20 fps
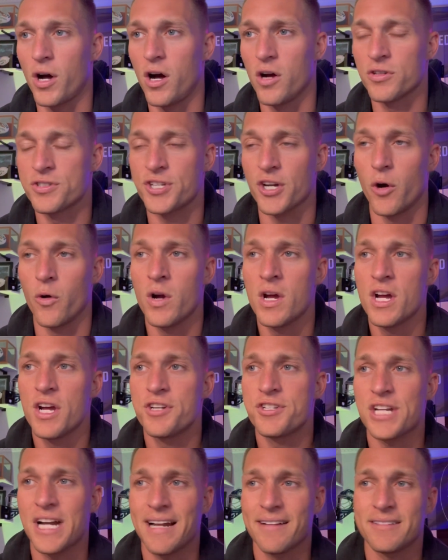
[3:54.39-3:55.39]
Also,
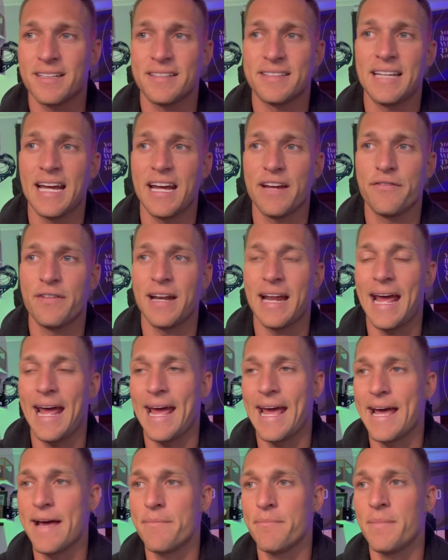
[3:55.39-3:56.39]
shout out to David
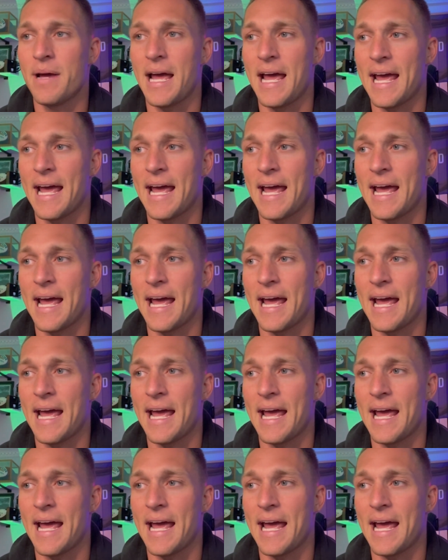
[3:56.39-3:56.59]
M